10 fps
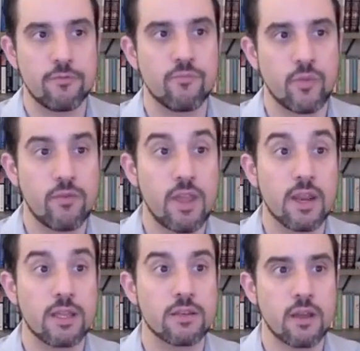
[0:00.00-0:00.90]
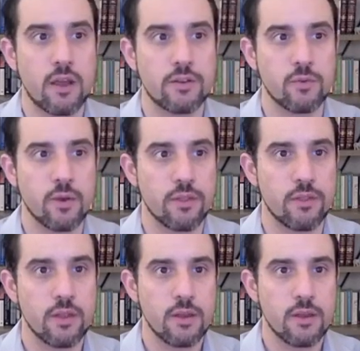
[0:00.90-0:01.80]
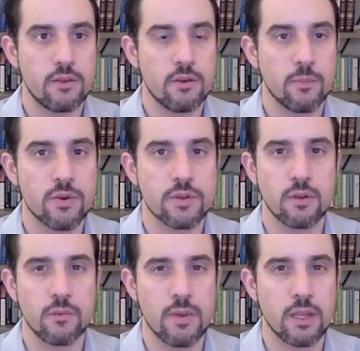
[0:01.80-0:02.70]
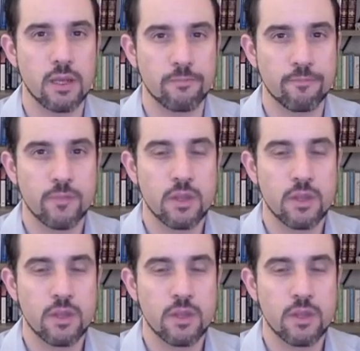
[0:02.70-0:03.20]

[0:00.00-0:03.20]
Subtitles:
of getting in touch with your personal meaning,